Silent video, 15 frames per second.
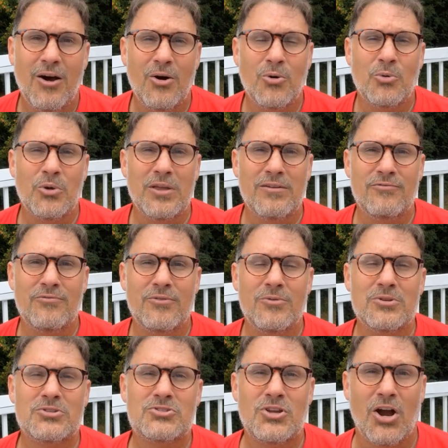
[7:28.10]
We
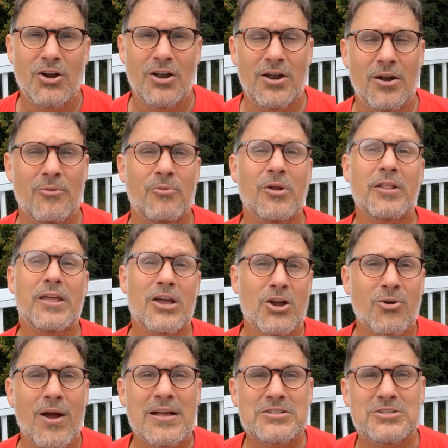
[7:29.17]
started a really
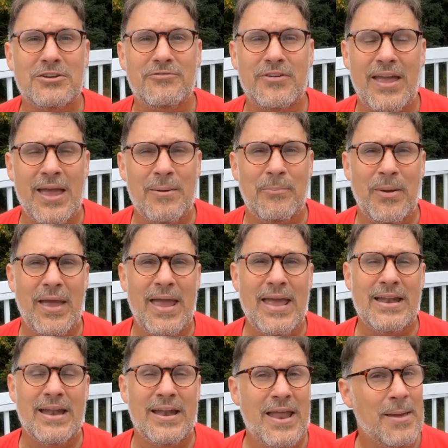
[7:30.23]
aggressive
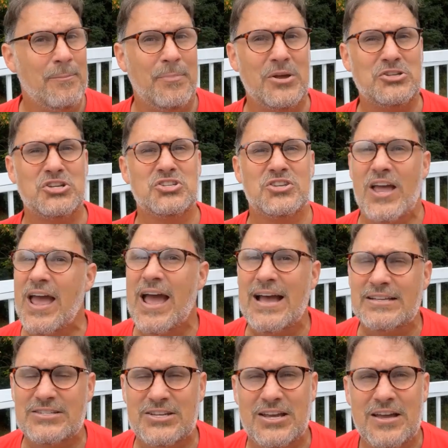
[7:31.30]
campaign, an ambitious
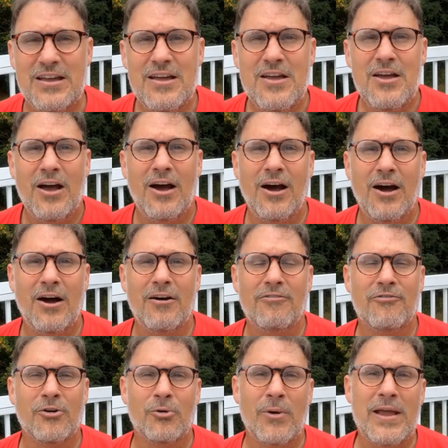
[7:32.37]
ask
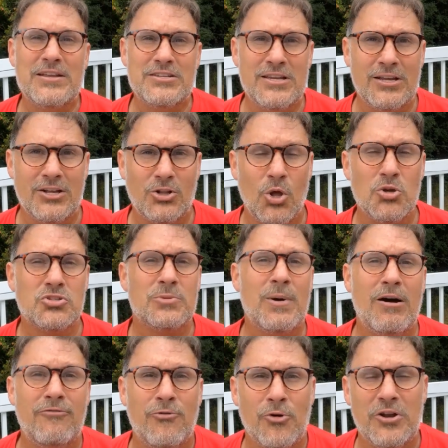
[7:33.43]
for raising close to
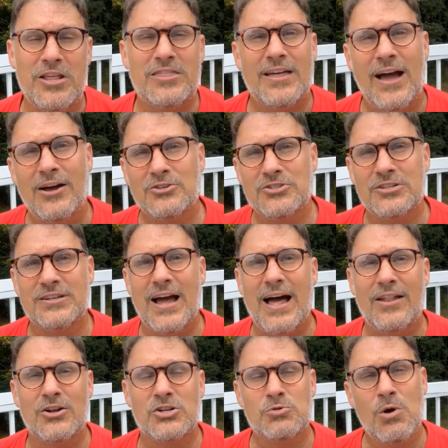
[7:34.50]
about
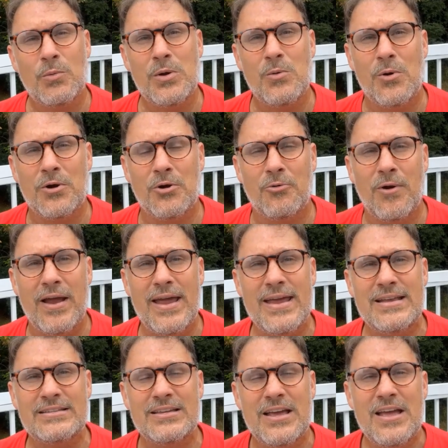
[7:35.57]
$40,000 is what we want to
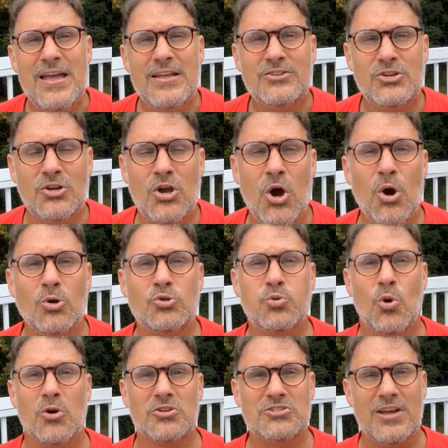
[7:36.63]
raise to go
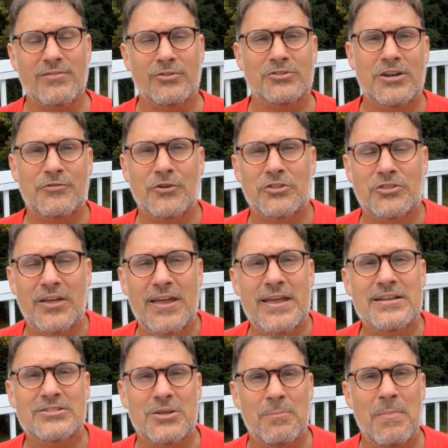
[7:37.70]
towards several different
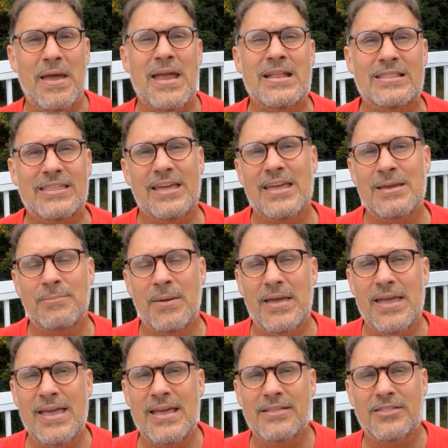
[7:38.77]
things. The main thing
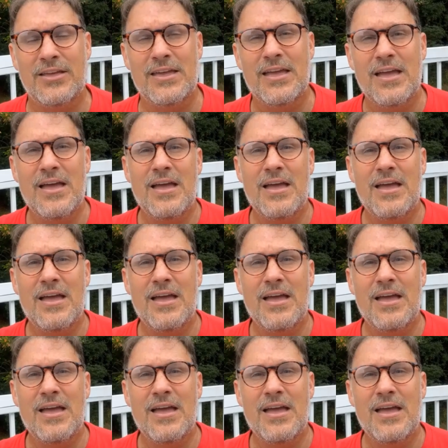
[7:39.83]
being the